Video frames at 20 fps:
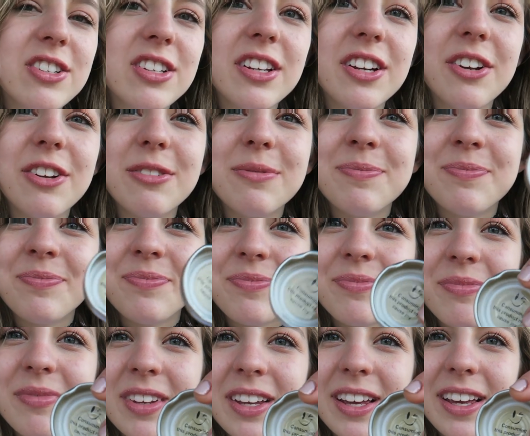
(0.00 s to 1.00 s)
there's a little
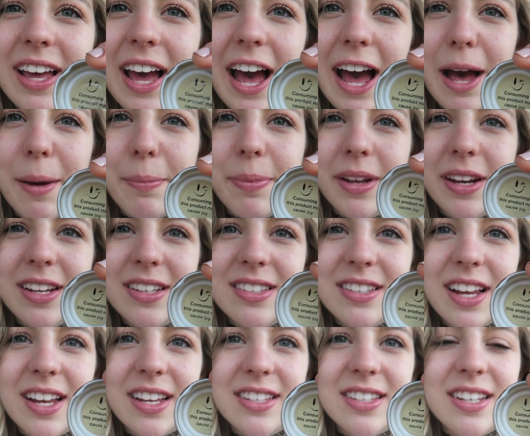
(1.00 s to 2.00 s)
cap and it
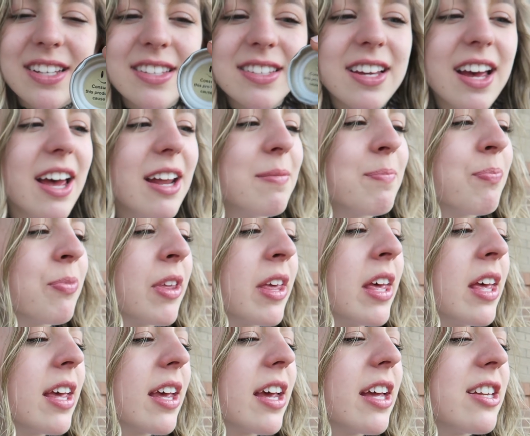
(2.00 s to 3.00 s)
says inside,
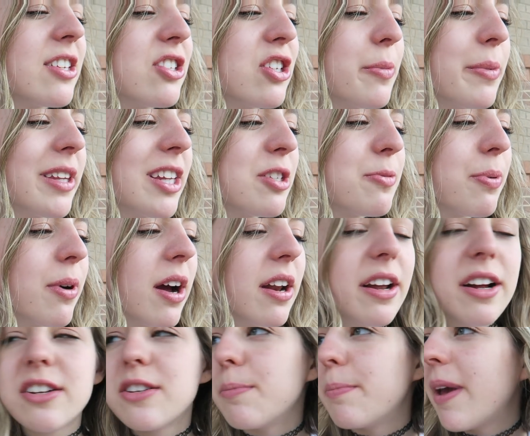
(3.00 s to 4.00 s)
Consuming this
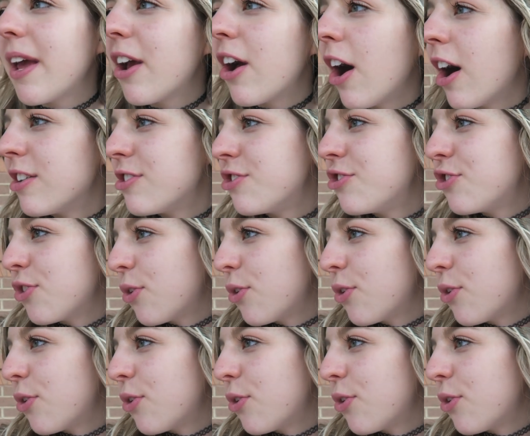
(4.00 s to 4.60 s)
product may cause